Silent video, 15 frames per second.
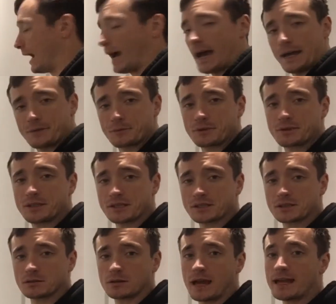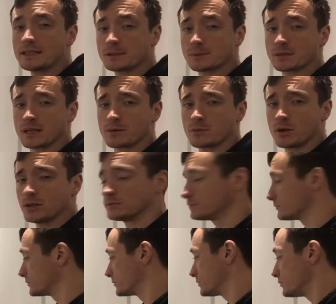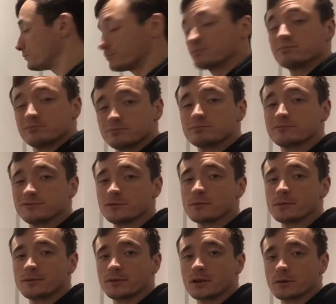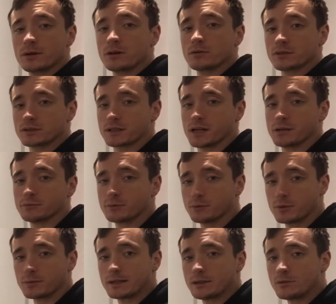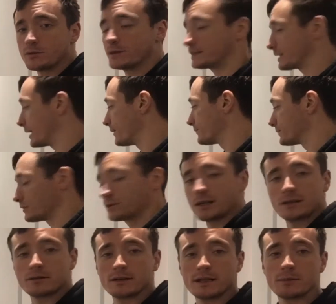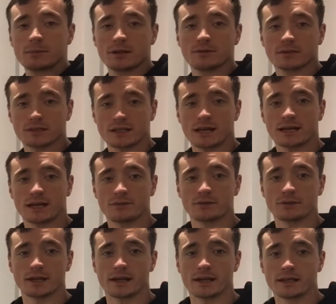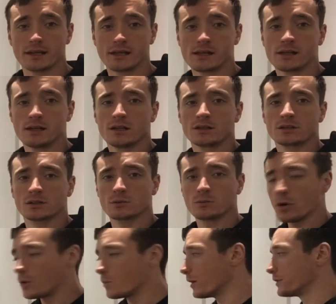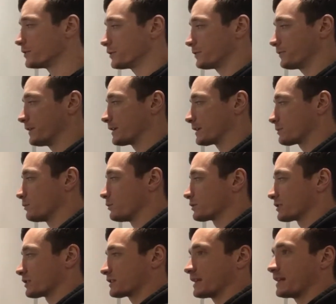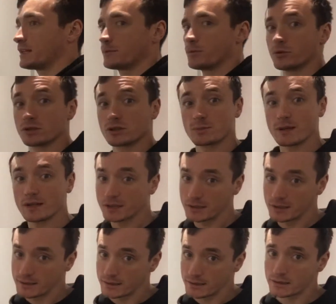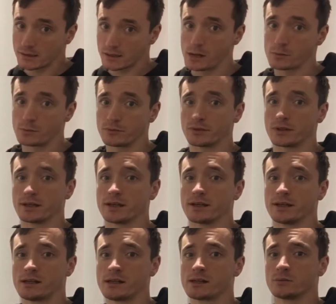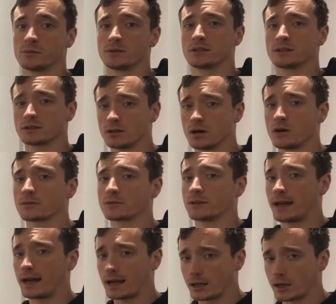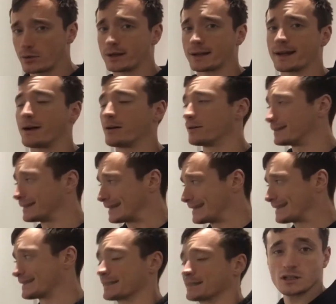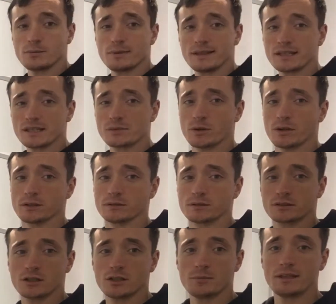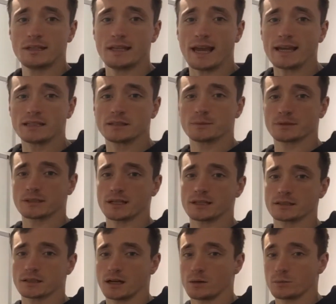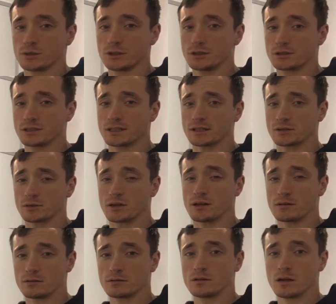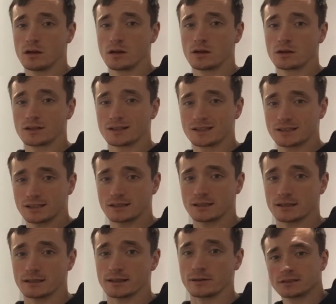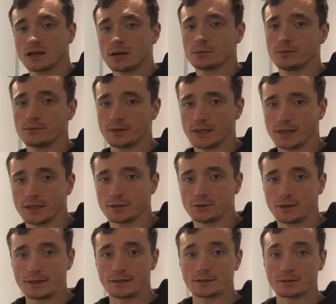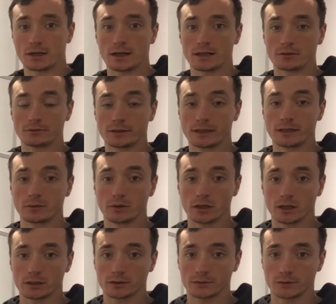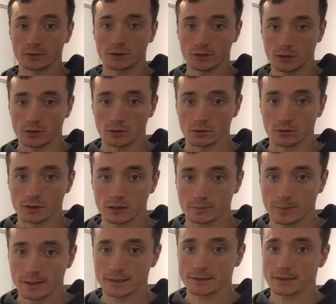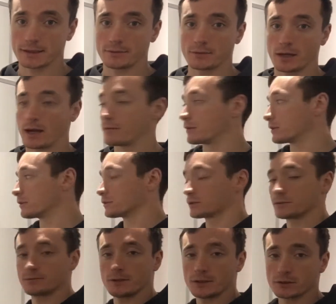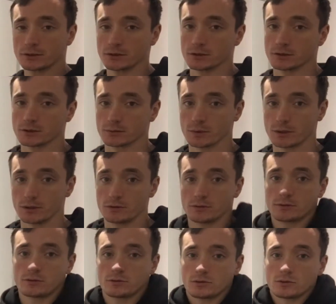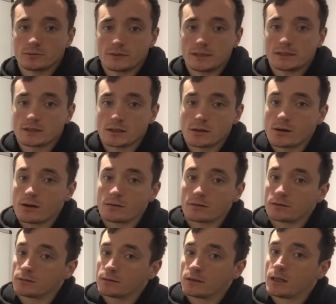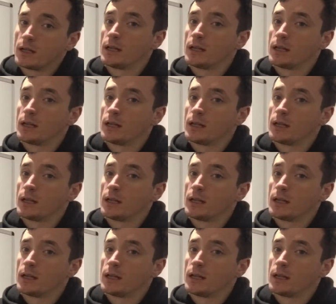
And with this 80% one, you probably follow it all the time. You probably always have generally a bit of a snack every day. So what one do you think is more sustainable, especially this time of year when there's a lot of going out and eating? It's going to be this one. It's going to be the 80% time where you stick to it consistently. This time of year you need a diet that really works for you, especially if you're having lots of functions where you sort of need to go out and